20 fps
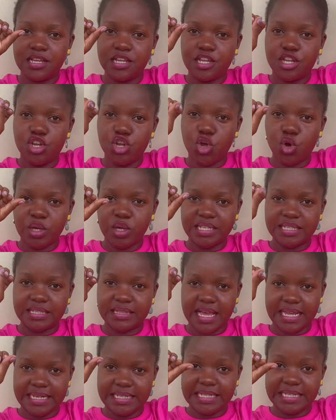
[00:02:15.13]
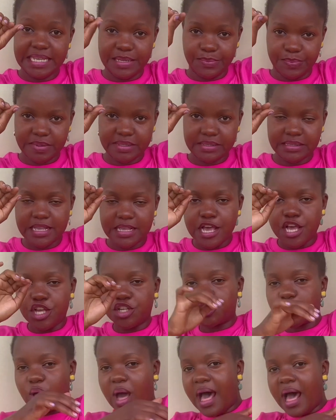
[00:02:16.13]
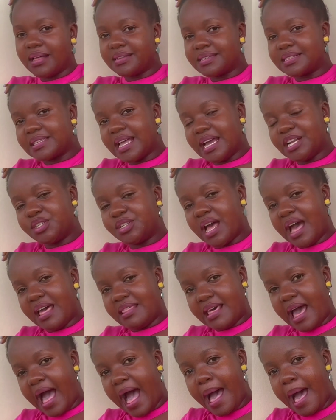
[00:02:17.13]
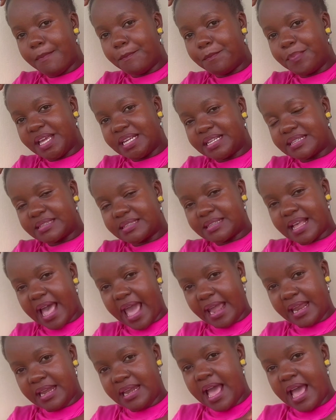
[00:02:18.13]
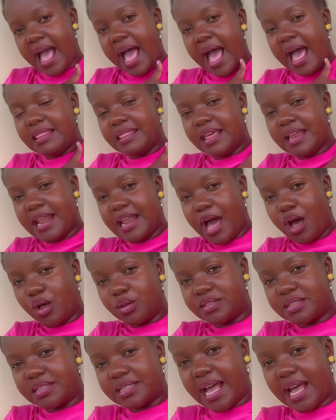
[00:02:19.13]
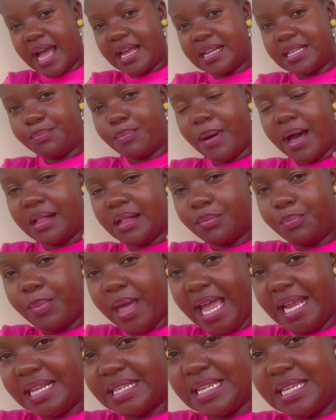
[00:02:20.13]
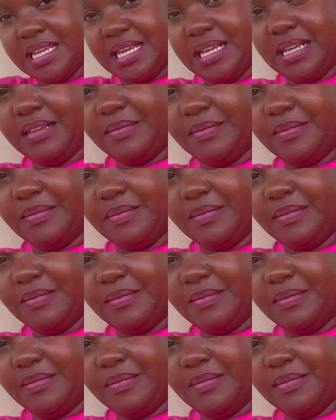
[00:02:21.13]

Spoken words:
the tips. So I'll start at the armpit side, and then I'll start palpating.